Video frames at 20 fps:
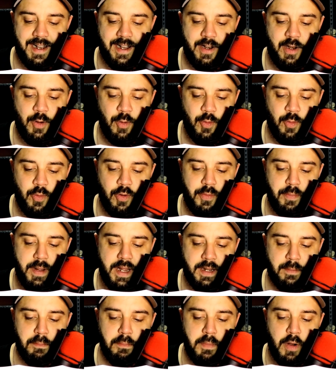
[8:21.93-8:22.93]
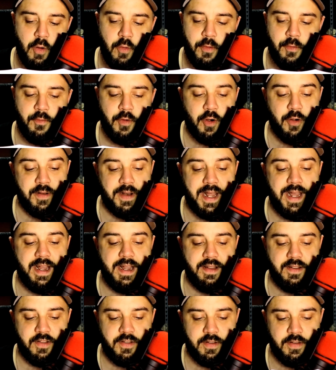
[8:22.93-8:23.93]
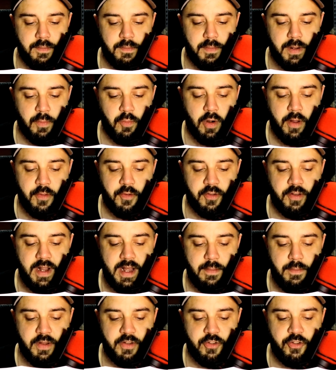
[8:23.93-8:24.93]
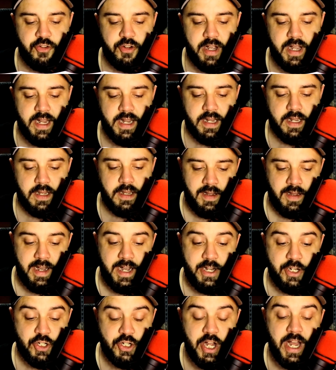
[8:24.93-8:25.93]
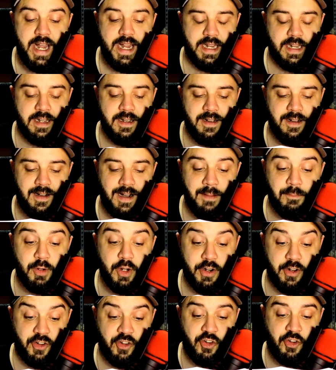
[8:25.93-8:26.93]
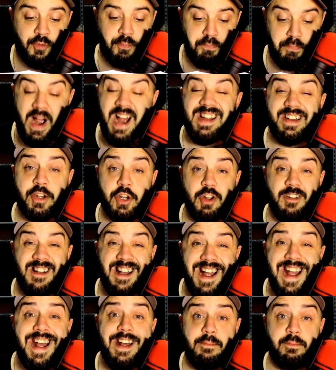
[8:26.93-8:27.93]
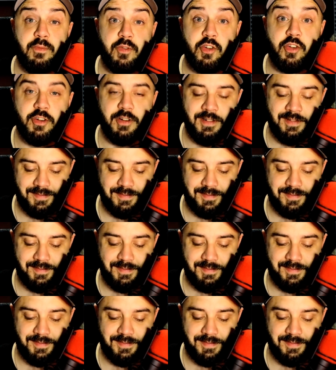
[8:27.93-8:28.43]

I know it would make both of our days. My brother's name is Jake. Hey, Jake, I'm going to spank your hams.